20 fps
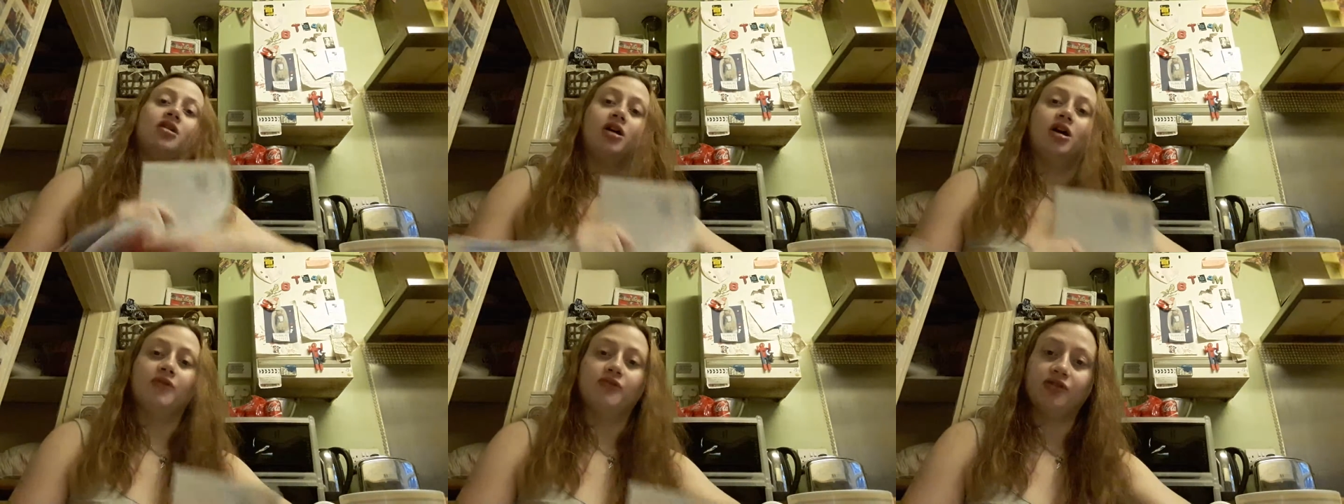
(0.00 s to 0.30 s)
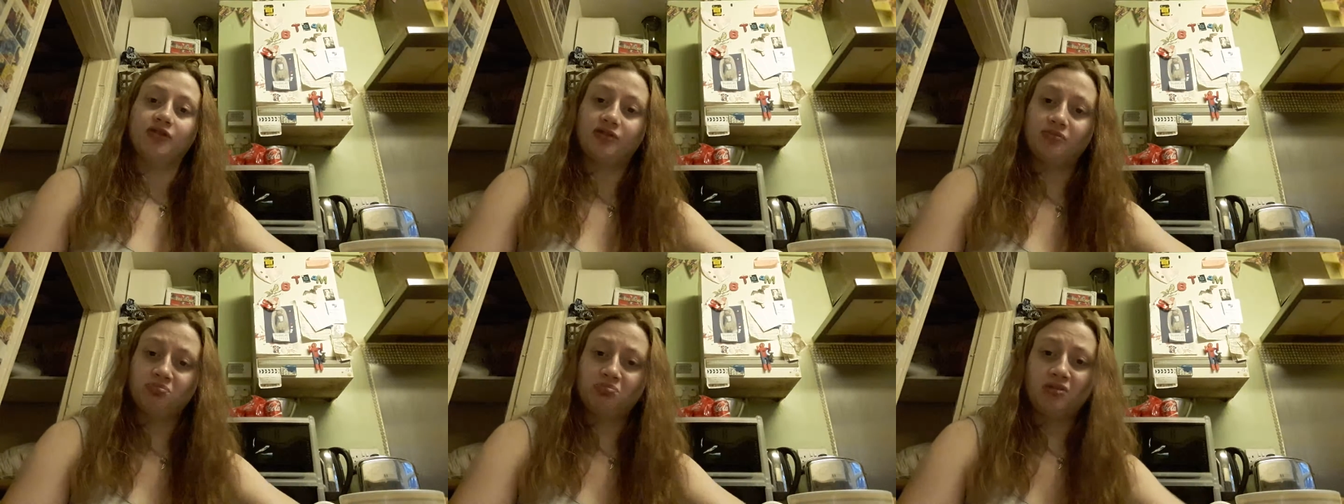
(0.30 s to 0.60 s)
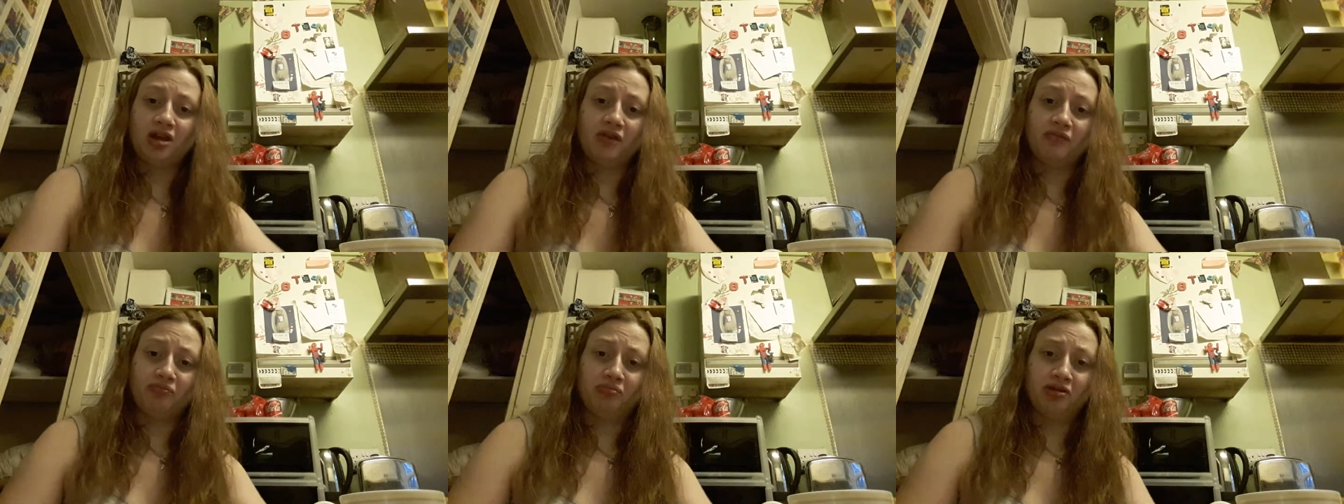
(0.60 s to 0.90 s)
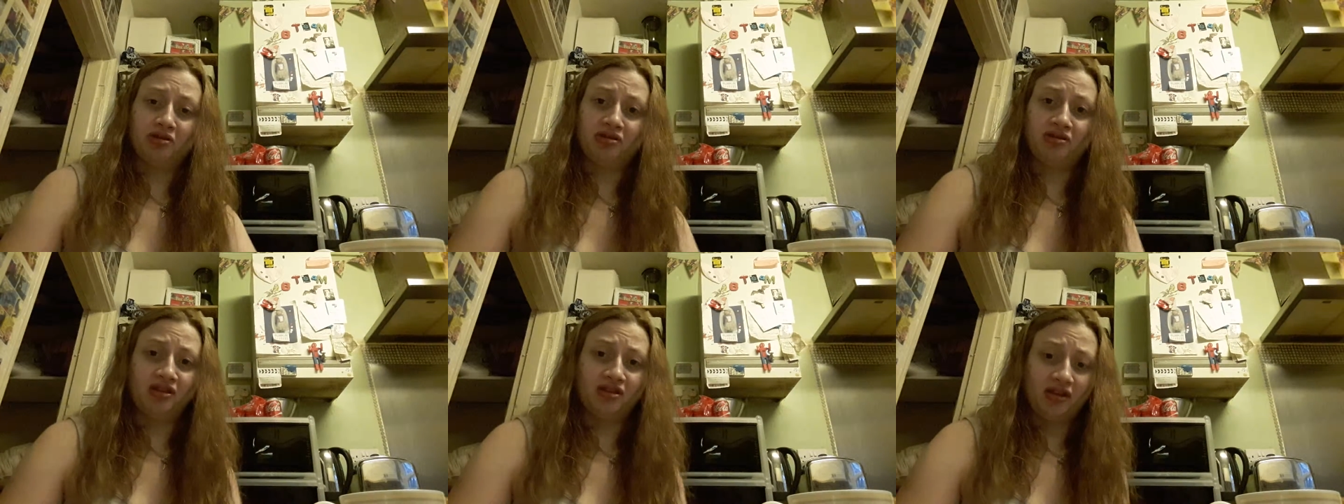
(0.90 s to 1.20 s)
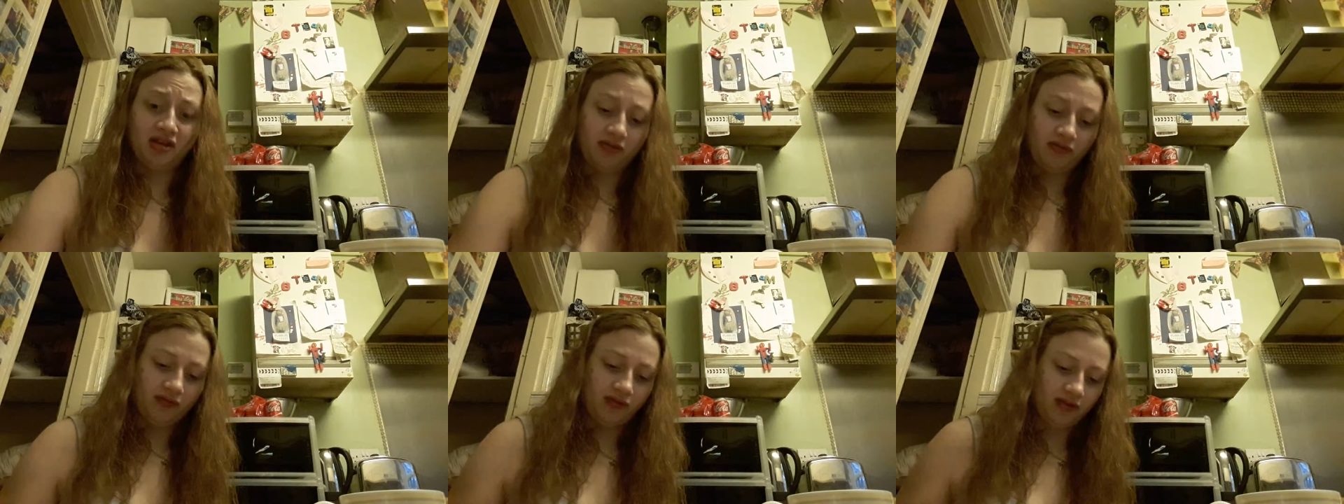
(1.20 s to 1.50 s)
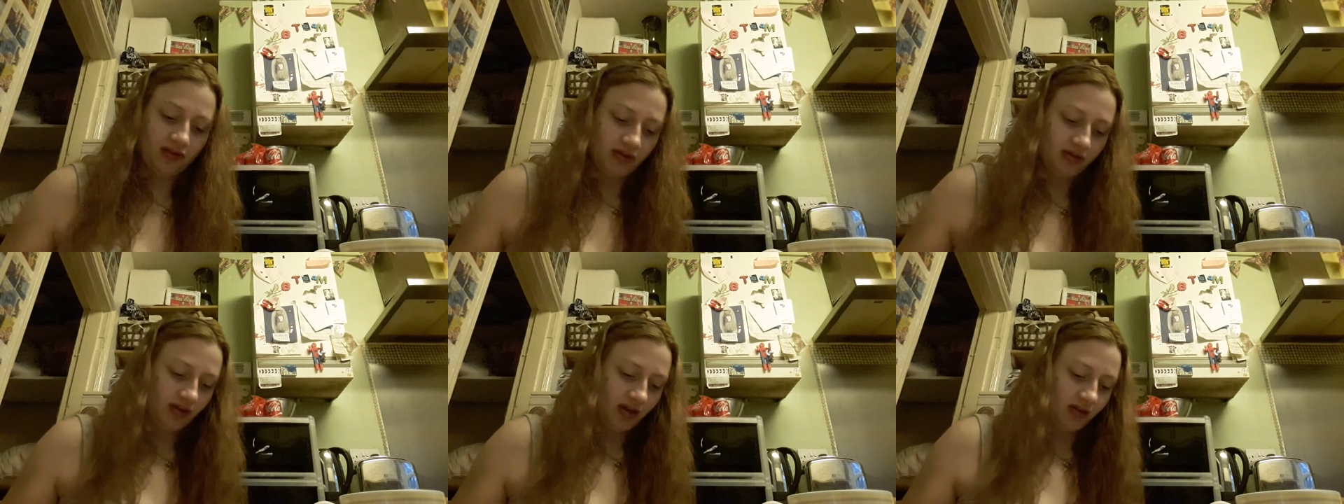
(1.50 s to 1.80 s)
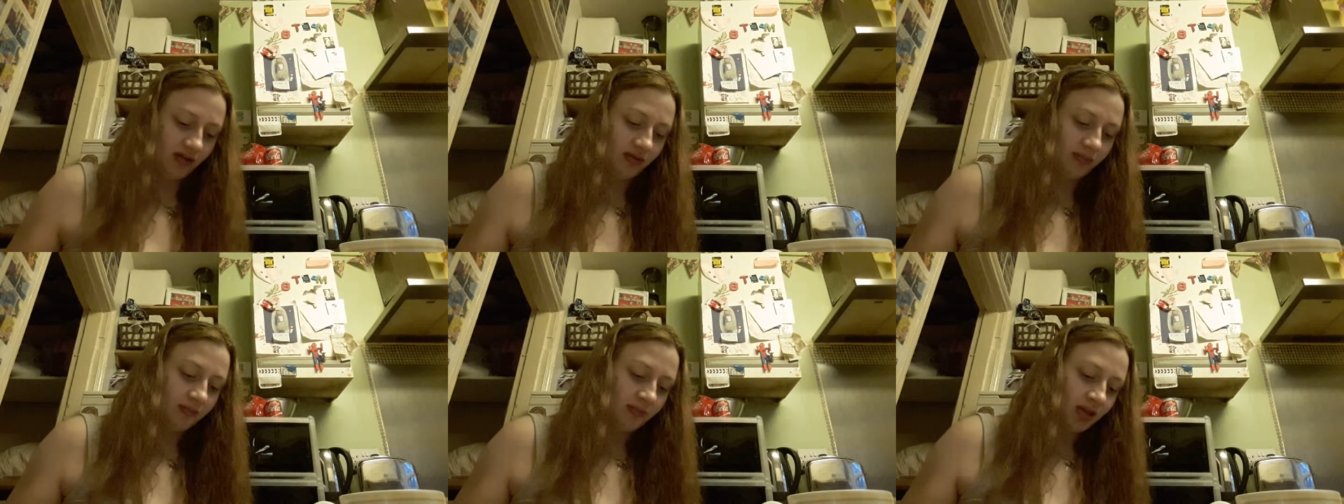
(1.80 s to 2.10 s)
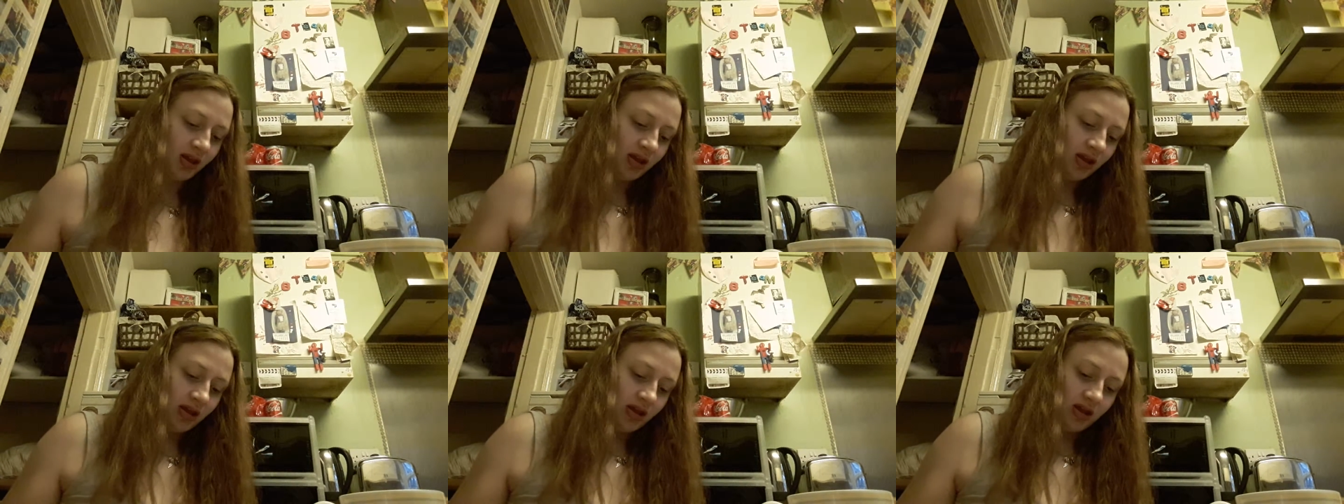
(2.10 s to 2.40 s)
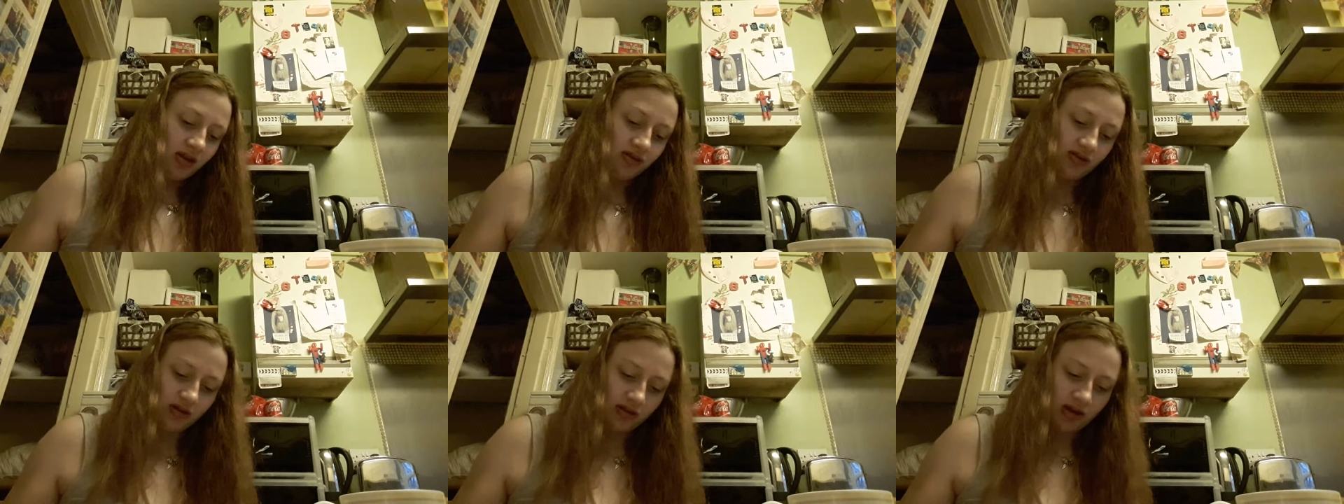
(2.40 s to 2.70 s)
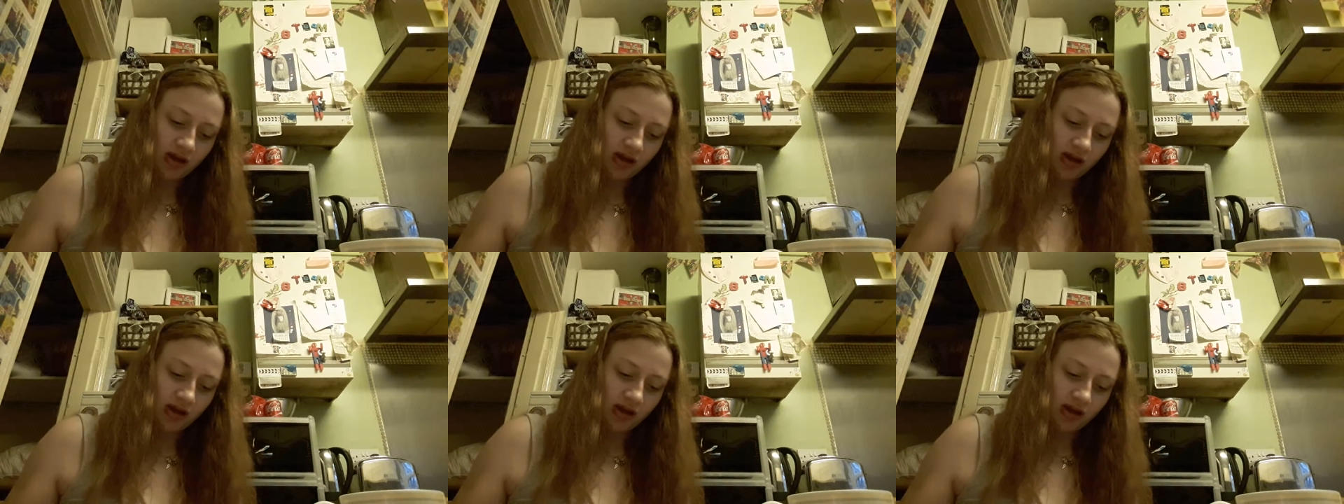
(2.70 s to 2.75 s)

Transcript: I just haven't been to see the health visitor since. So